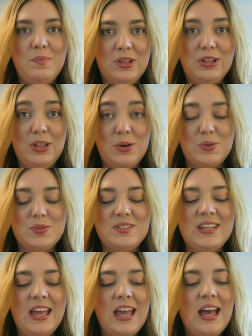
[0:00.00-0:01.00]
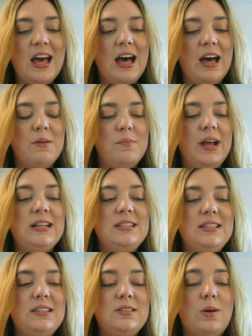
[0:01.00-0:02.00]
clothes. Um, I,
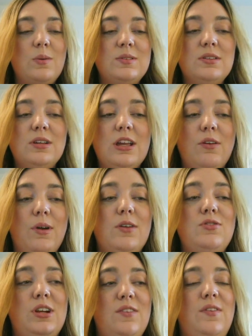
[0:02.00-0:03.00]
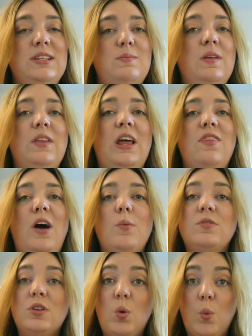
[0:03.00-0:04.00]
so I was looking around trying to find something that I thought
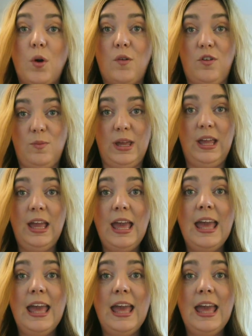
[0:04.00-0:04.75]
was going to work for me,